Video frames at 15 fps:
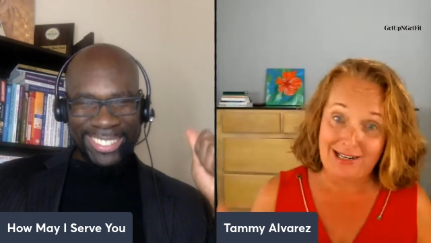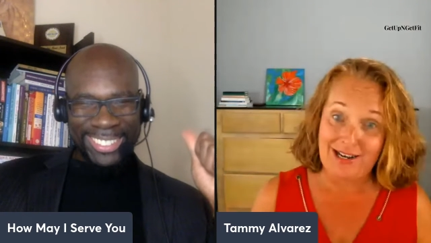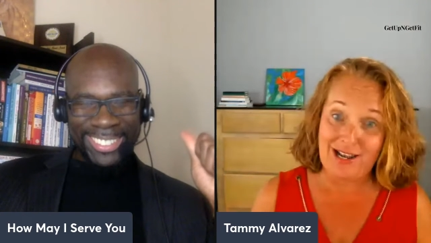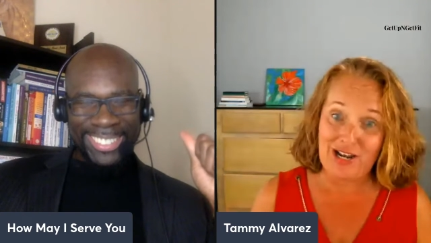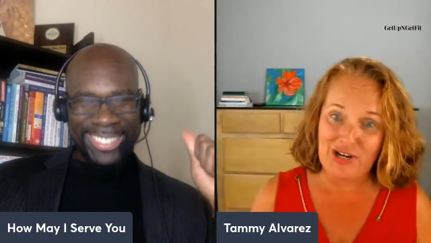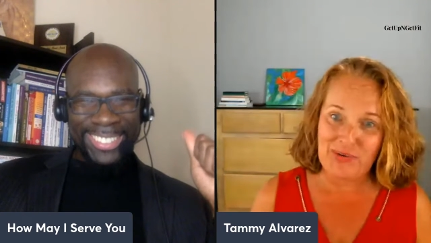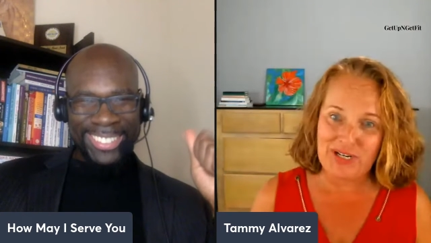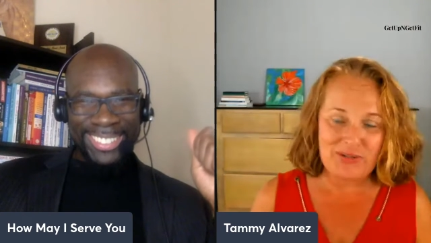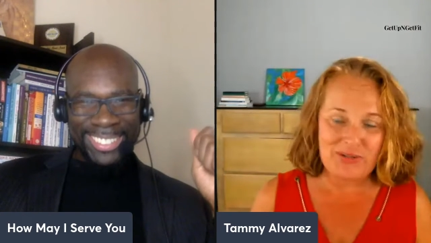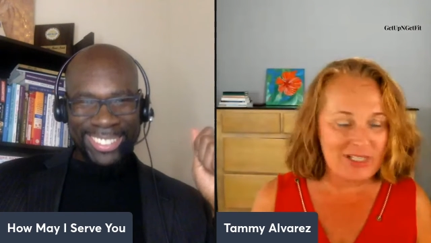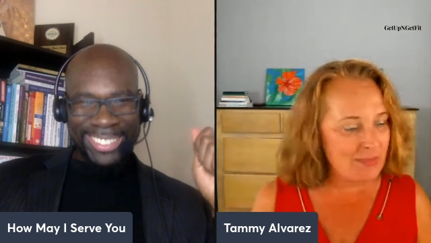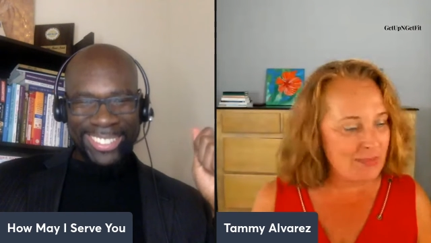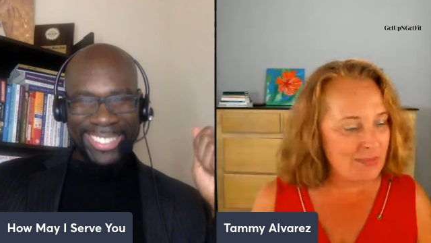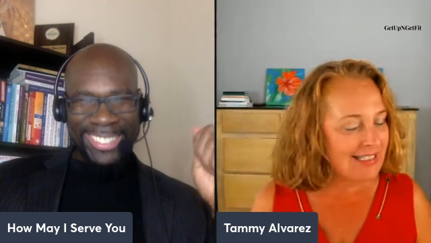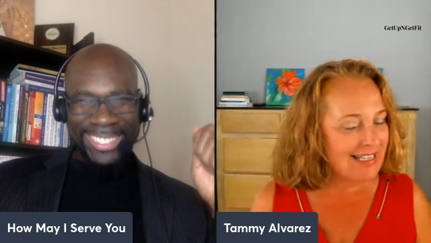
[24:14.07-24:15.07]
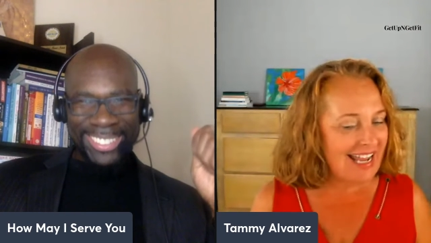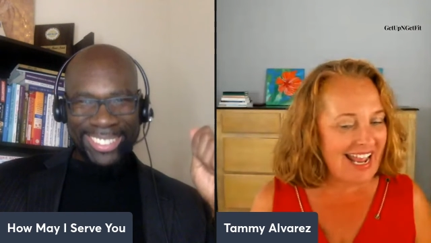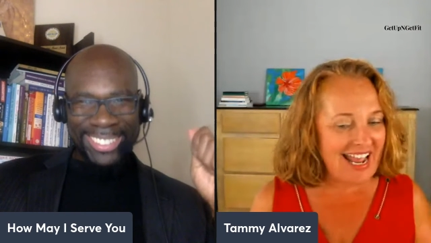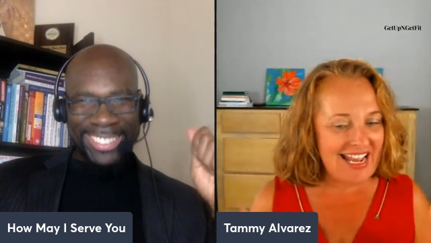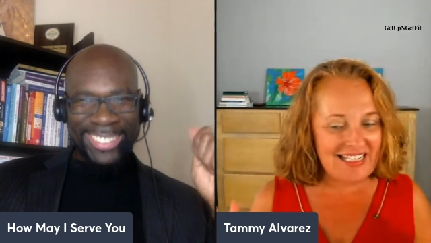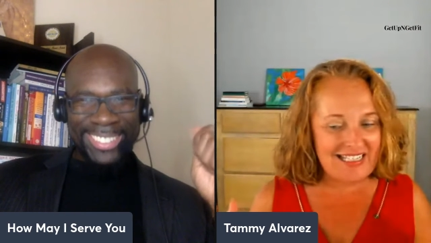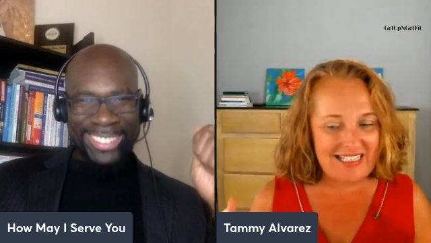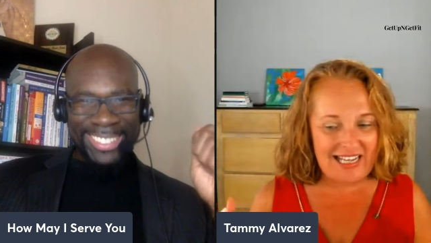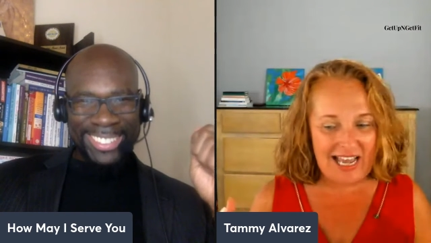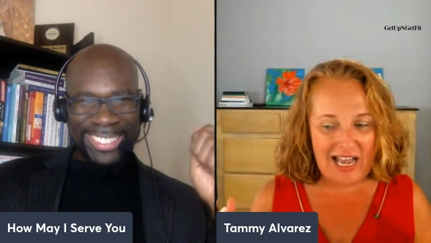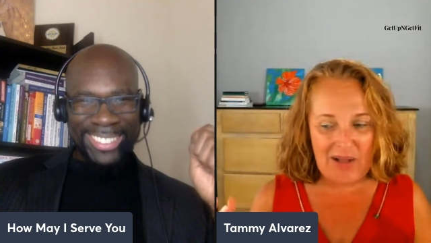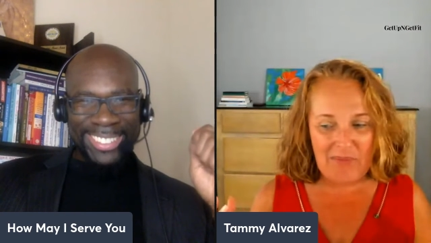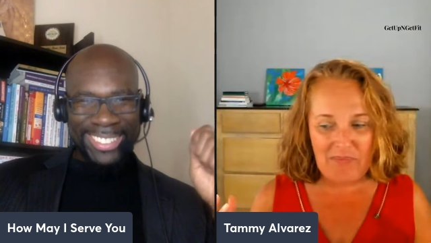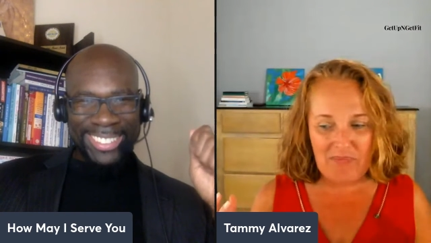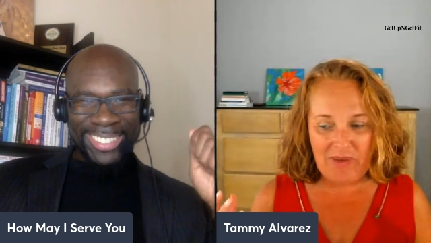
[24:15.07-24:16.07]
Speaker 1: I did not know what to expect.
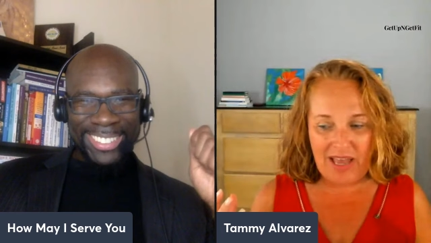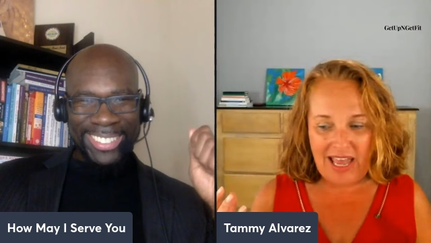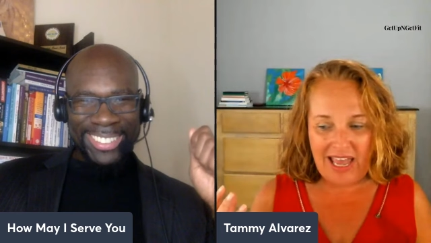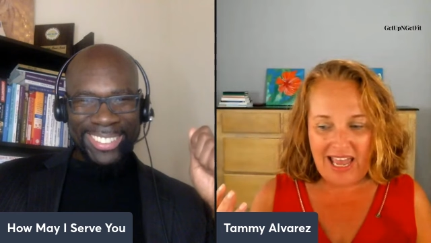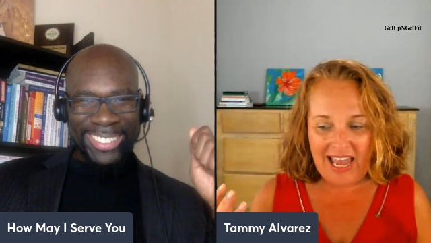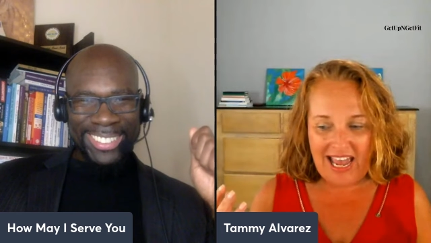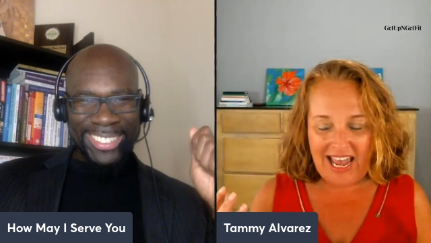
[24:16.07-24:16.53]
And um